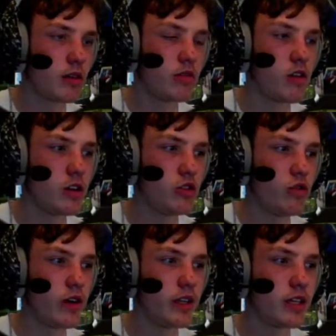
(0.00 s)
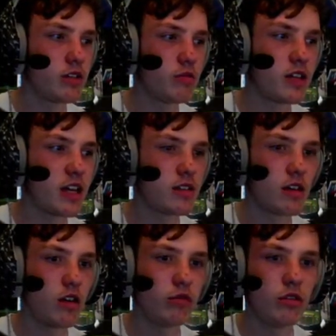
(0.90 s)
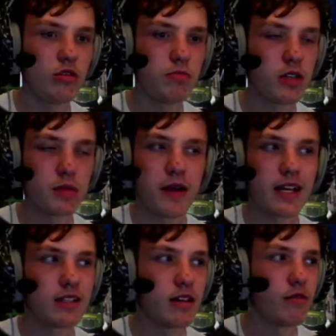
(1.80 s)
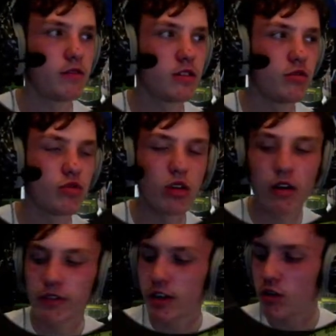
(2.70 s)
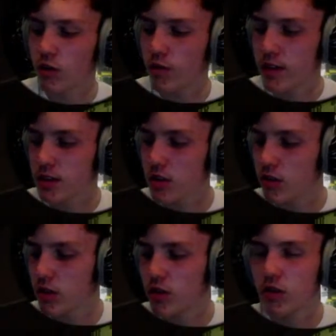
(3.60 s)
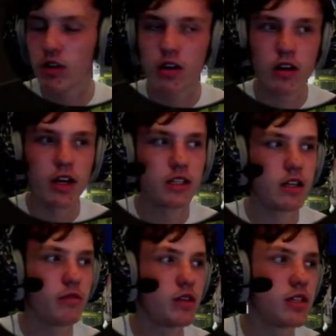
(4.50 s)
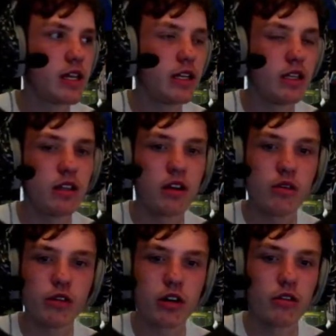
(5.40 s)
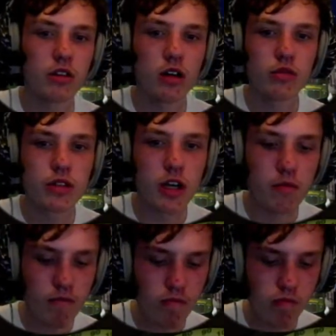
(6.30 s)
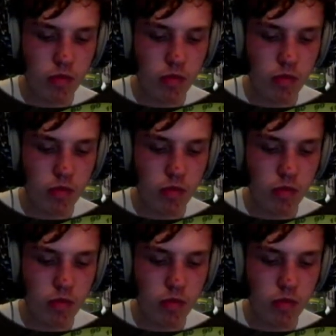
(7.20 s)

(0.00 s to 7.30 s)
I'm quite enjoying this. Obviously adds a whole new perspective to driving the North East Corridor instead of just sitting in the loco the whole time.